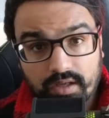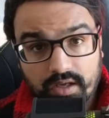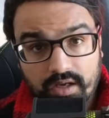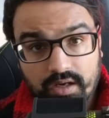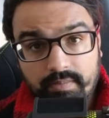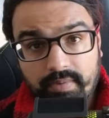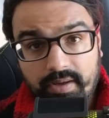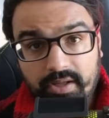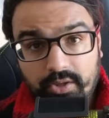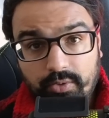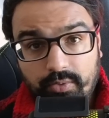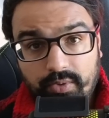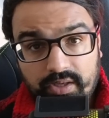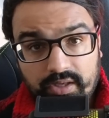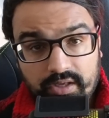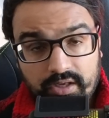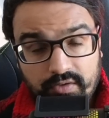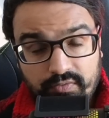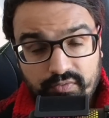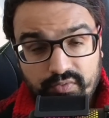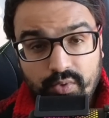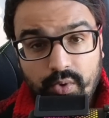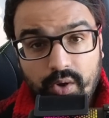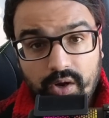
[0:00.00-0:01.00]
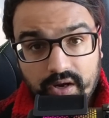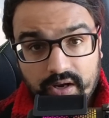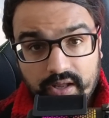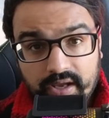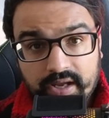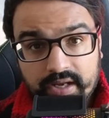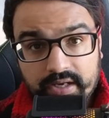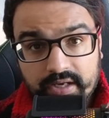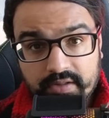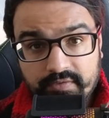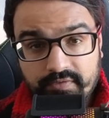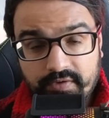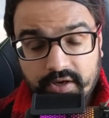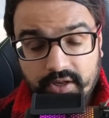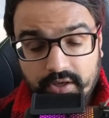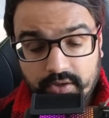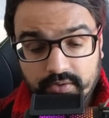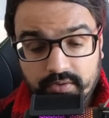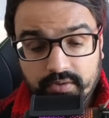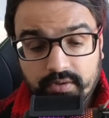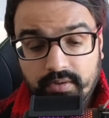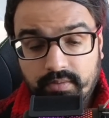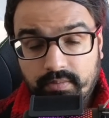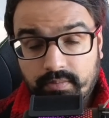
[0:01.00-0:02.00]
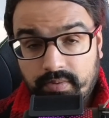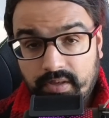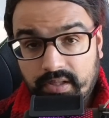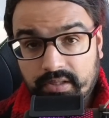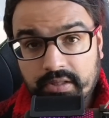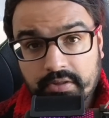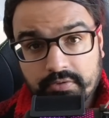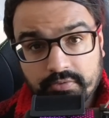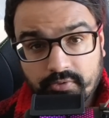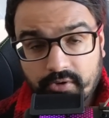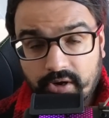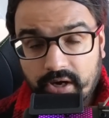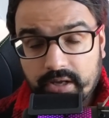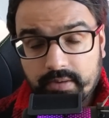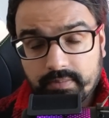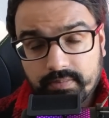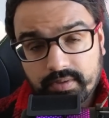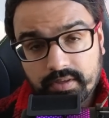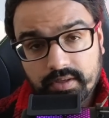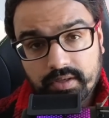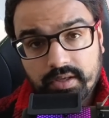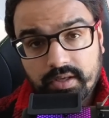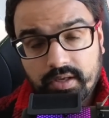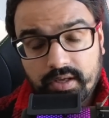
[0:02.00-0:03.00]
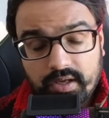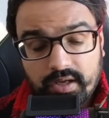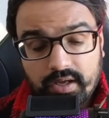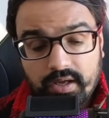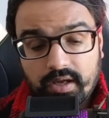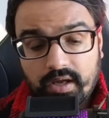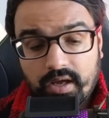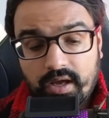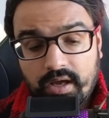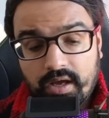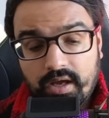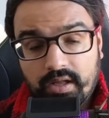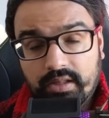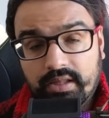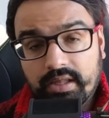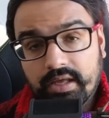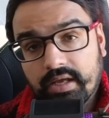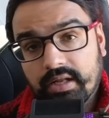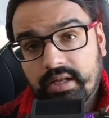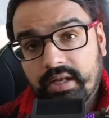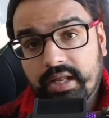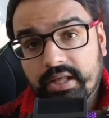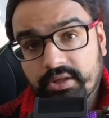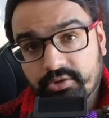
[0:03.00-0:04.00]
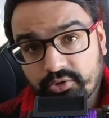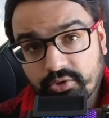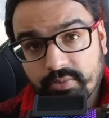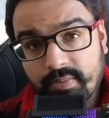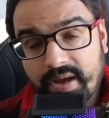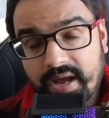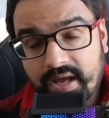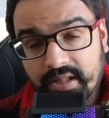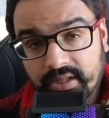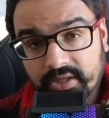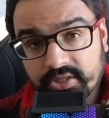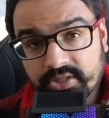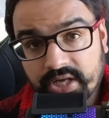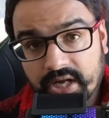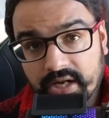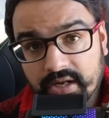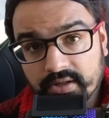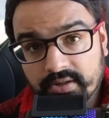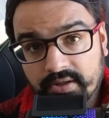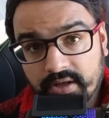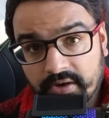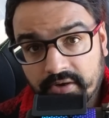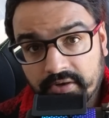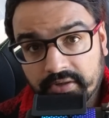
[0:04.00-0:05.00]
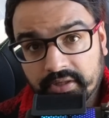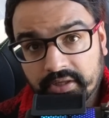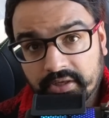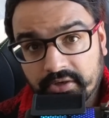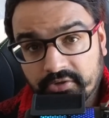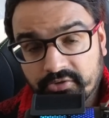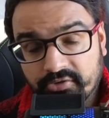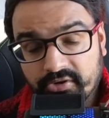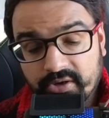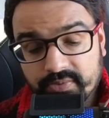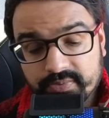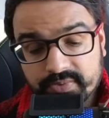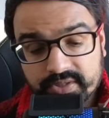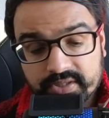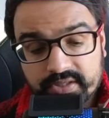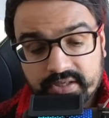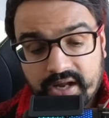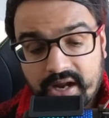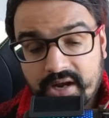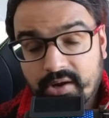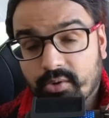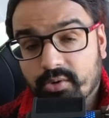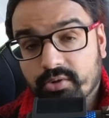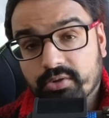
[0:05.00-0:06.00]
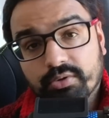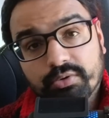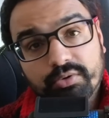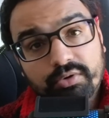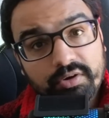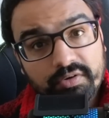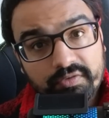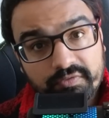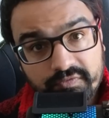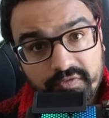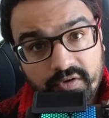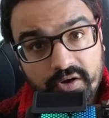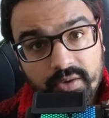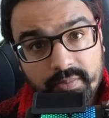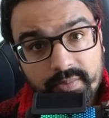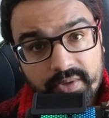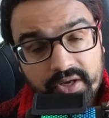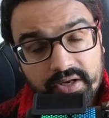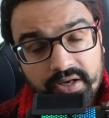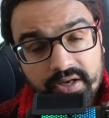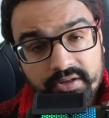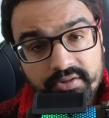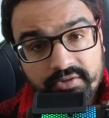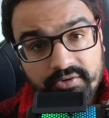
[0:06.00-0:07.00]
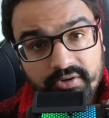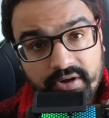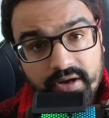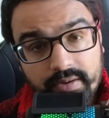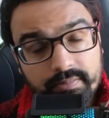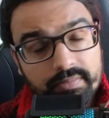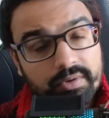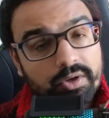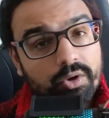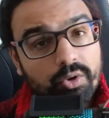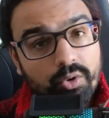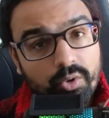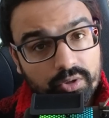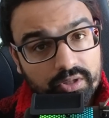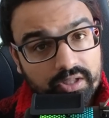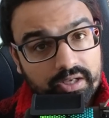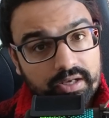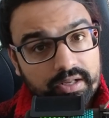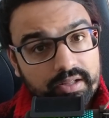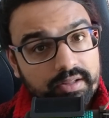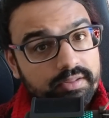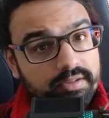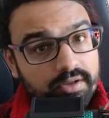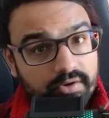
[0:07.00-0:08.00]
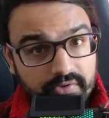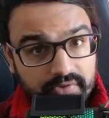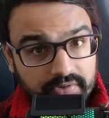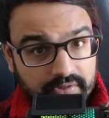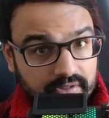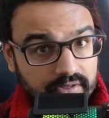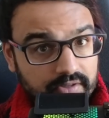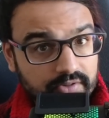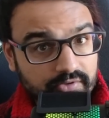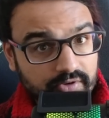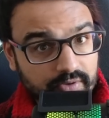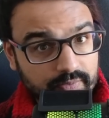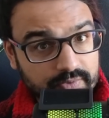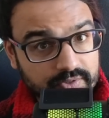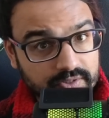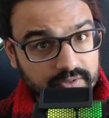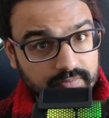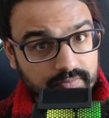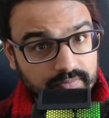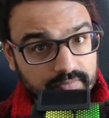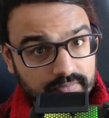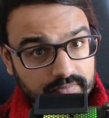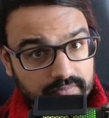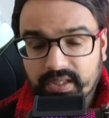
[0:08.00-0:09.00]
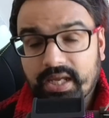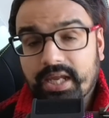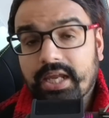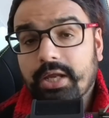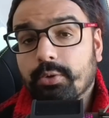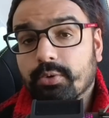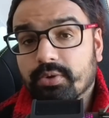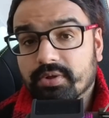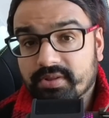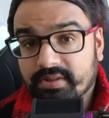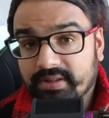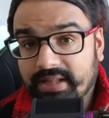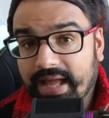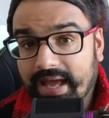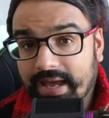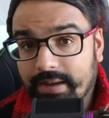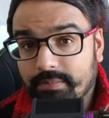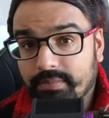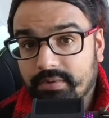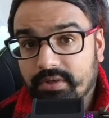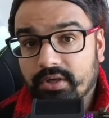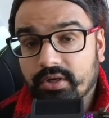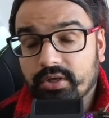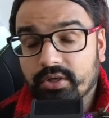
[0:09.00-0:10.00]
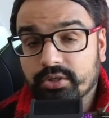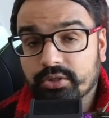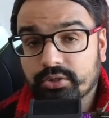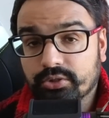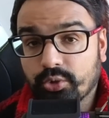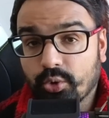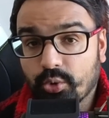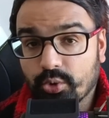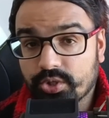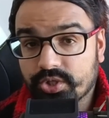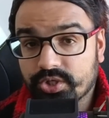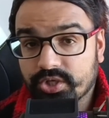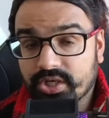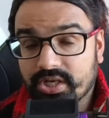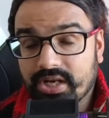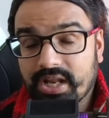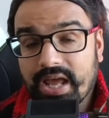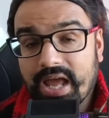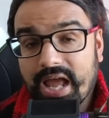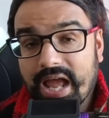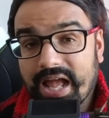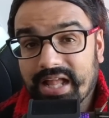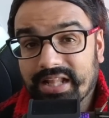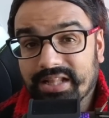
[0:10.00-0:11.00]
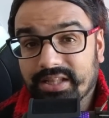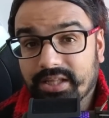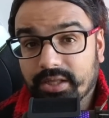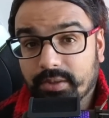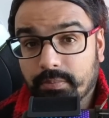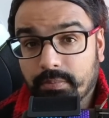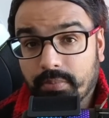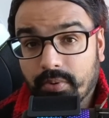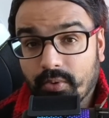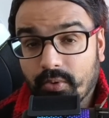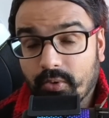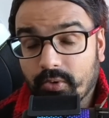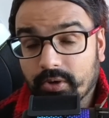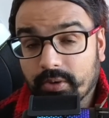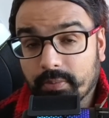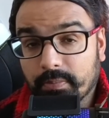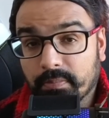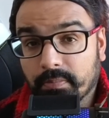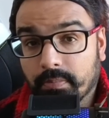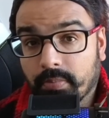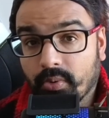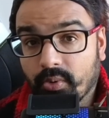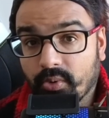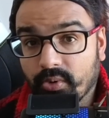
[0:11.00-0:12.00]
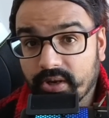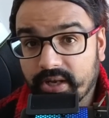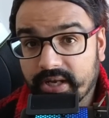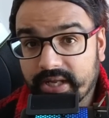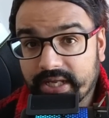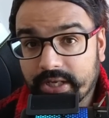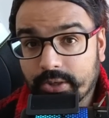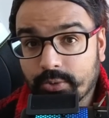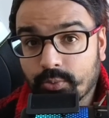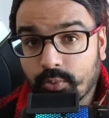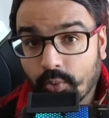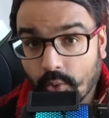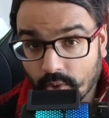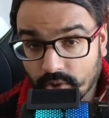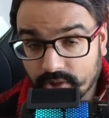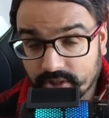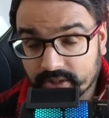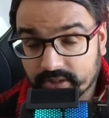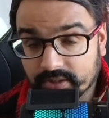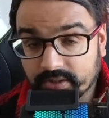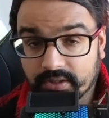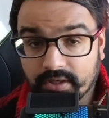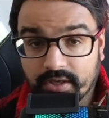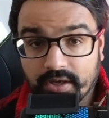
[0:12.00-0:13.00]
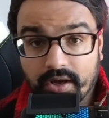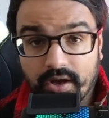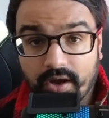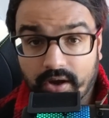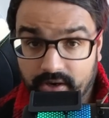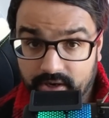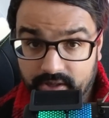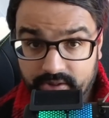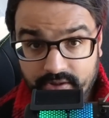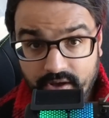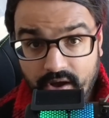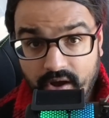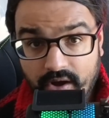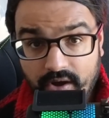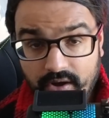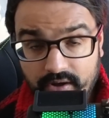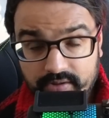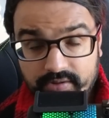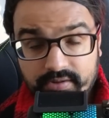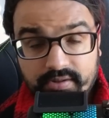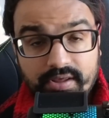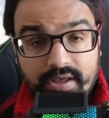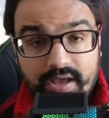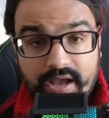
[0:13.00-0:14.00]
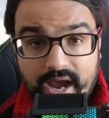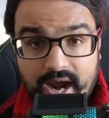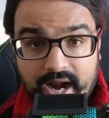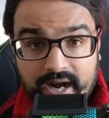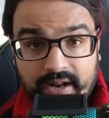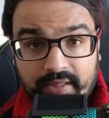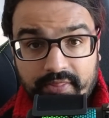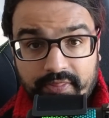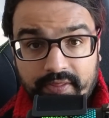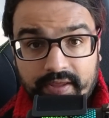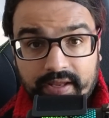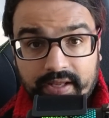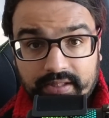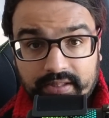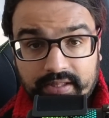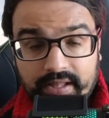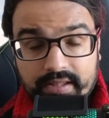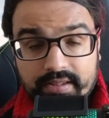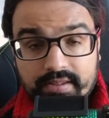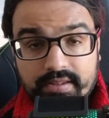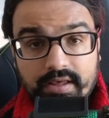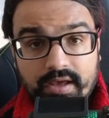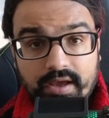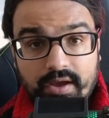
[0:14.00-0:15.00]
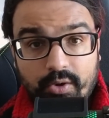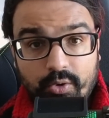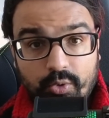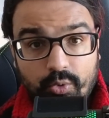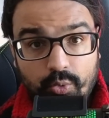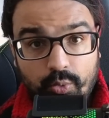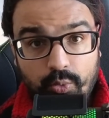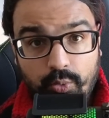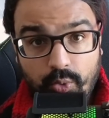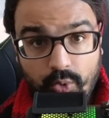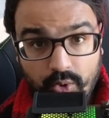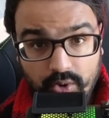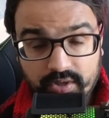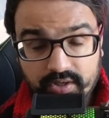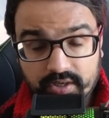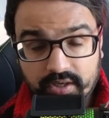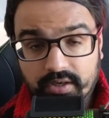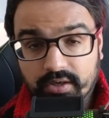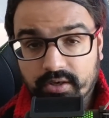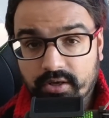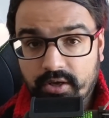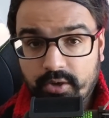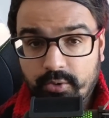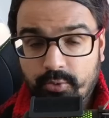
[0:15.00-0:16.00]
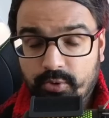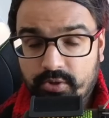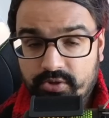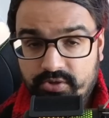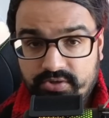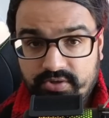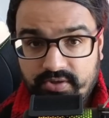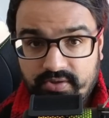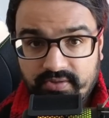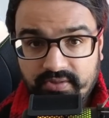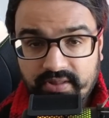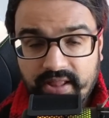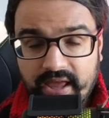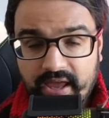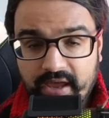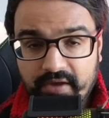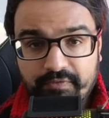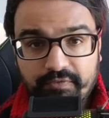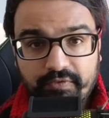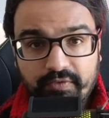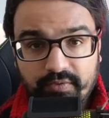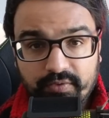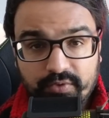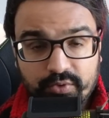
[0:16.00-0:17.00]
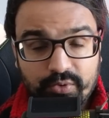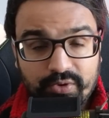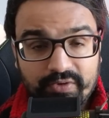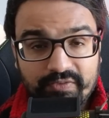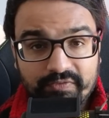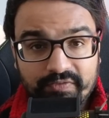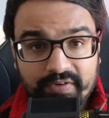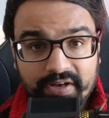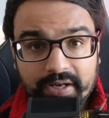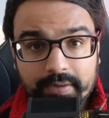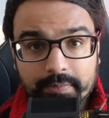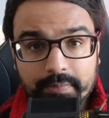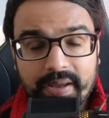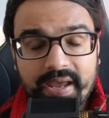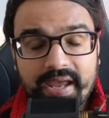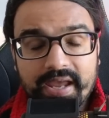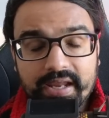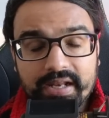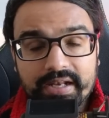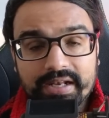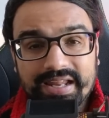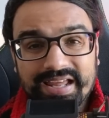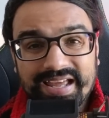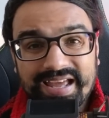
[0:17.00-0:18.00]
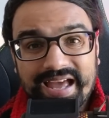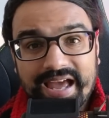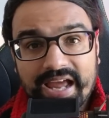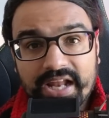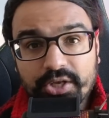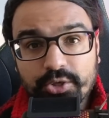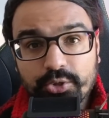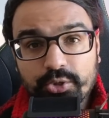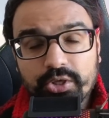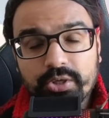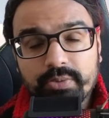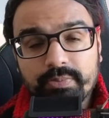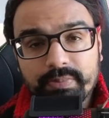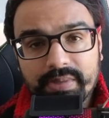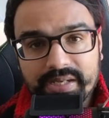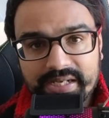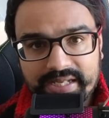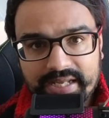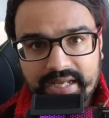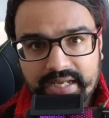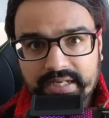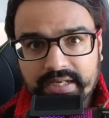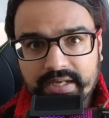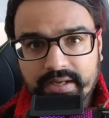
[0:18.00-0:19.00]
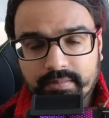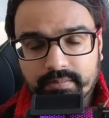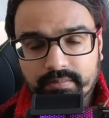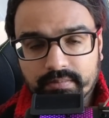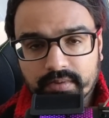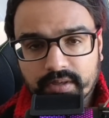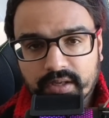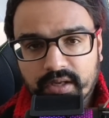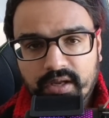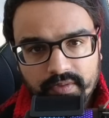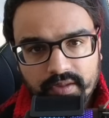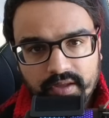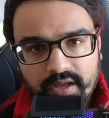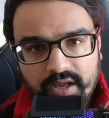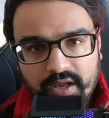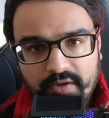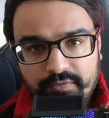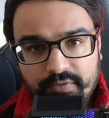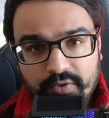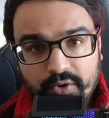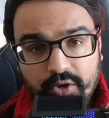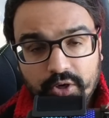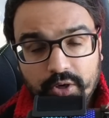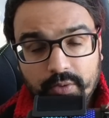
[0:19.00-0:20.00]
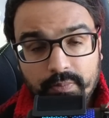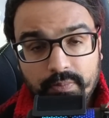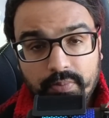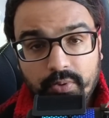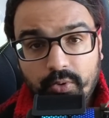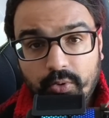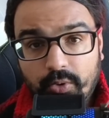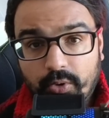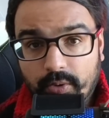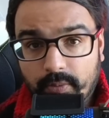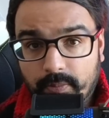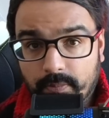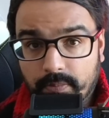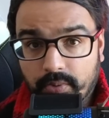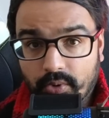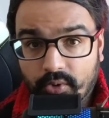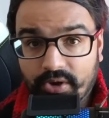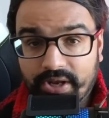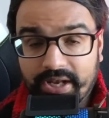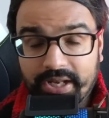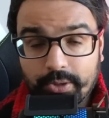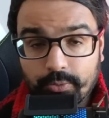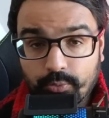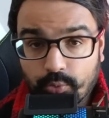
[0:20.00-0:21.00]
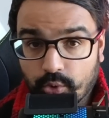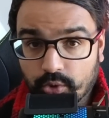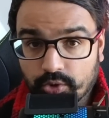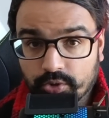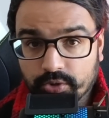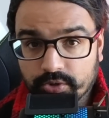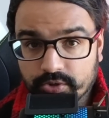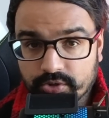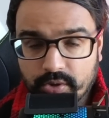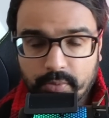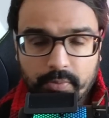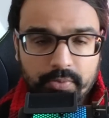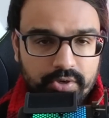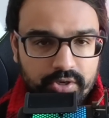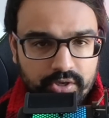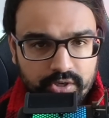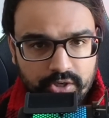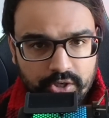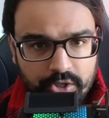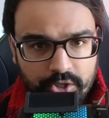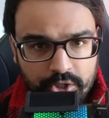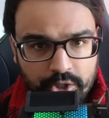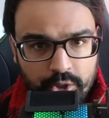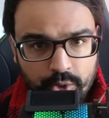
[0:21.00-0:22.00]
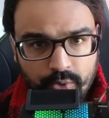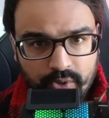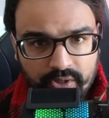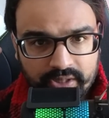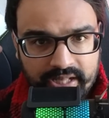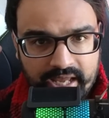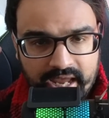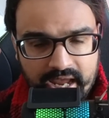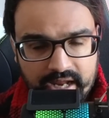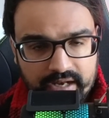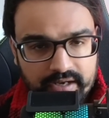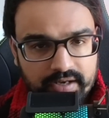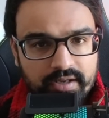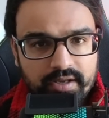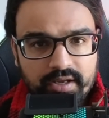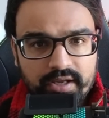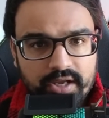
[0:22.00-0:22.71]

And by the way, if you are liking this video, please subscribe. The links to my other channels are in the description. And also, follow me on Instagram. All the links are in the description. He was stabbed, tortured, and they poured boiling water on his ass. And I think this water was just there to inflict pain and to humiliate him. If you're going to pour boiling water on someone, you do it on their head.